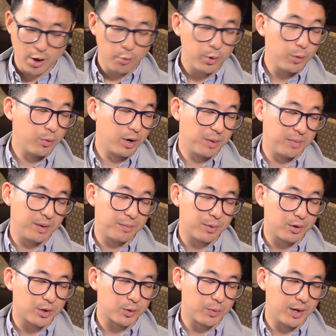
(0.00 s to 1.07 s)
we want to be
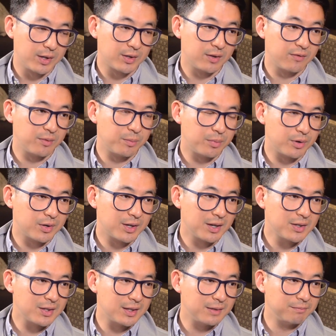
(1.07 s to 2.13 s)
persuasive and
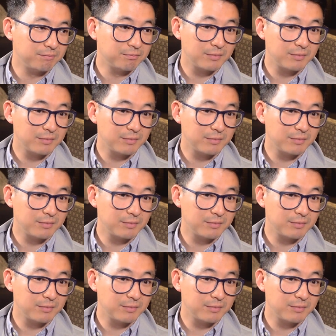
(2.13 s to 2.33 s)
persistent.